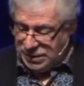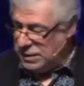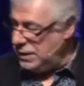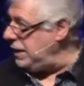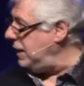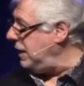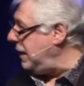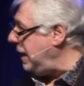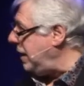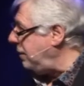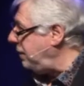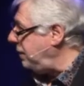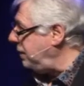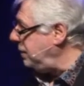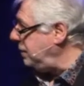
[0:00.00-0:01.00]
in
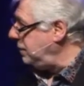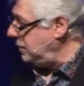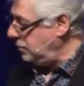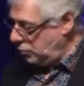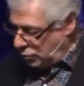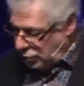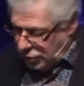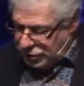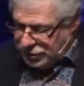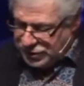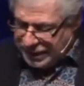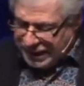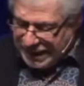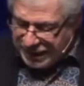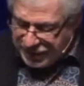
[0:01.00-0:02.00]
love.
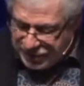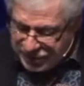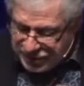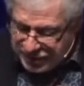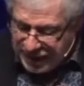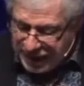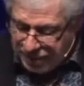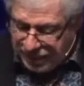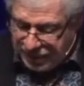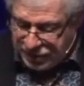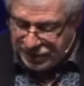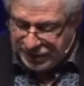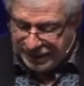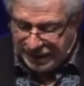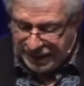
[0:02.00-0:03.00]
Rooted and
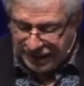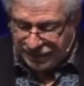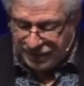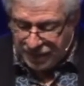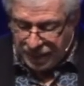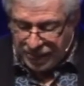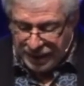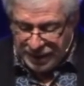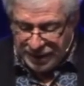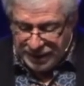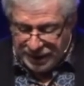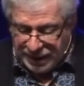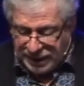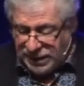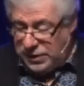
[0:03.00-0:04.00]
established in love.
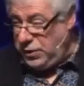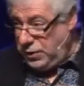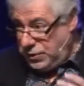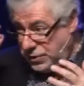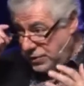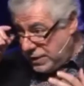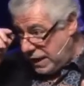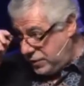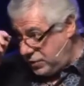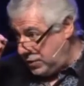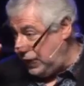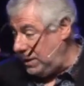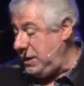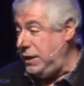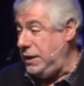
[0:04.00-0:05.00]
And he uses
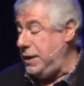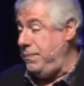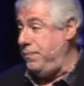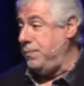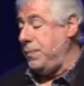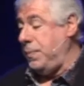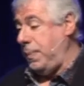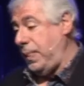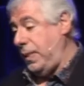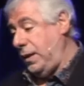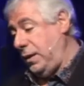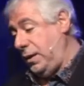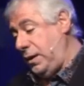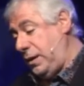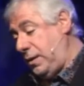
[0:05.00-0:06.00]
actually
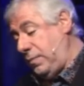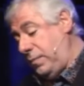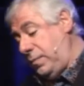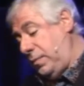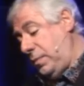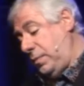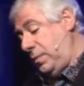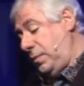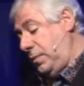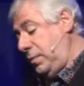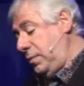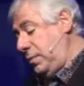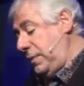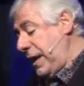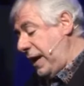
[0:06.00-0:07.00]
an
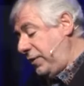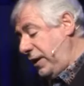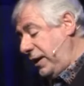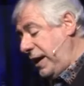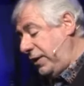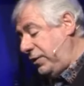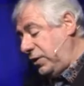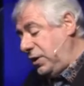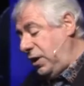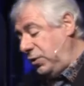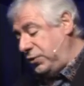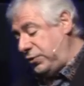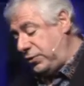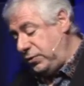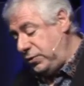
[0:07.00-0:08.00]

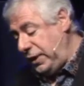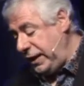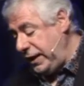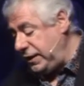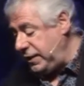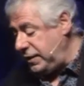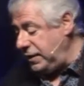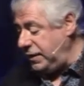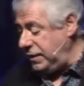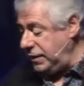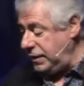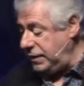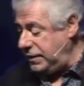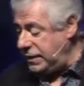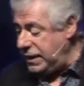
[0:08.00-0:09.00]
agricultural and
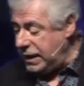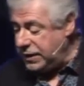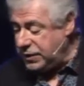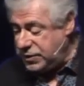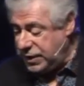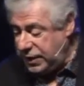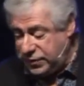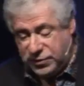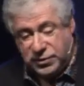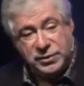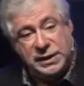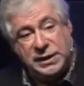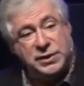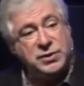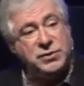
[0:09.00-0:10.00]
an architectural
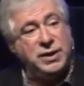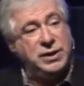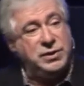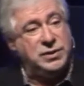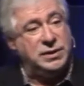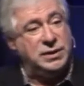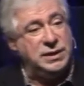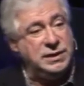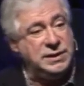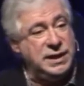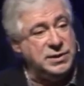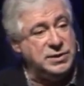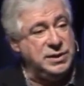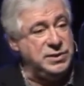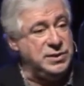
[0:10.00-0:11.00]
illustration. He's
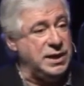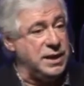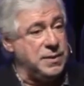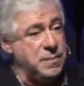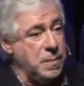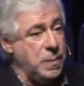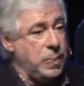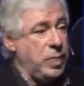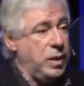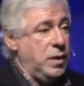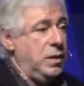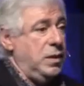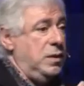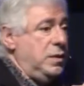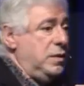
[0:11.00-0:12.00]
actually saying
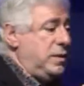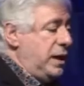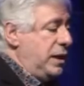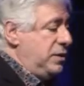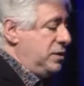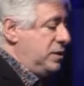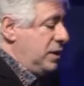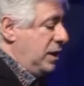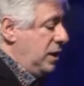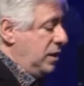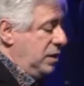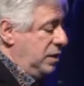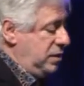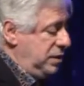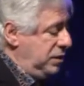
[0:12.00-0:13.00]
that
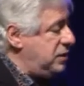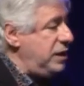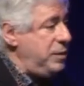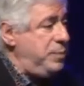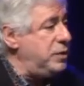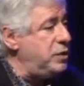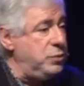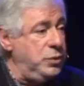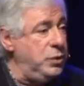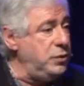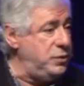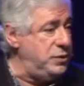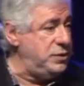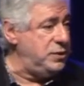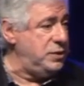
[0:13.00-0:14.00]
the deeper the
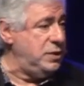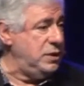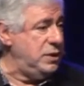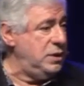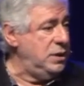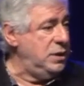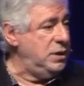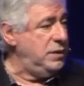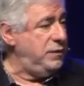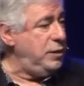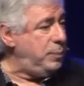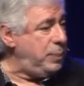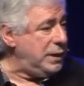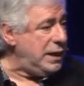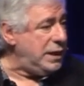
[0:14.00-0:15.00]
roots, if you
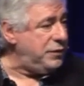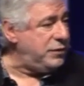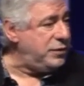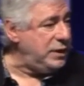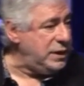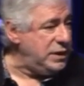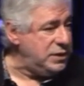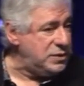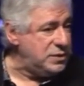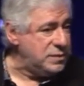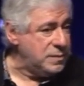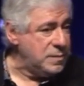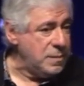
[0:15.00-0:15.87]
plant trees,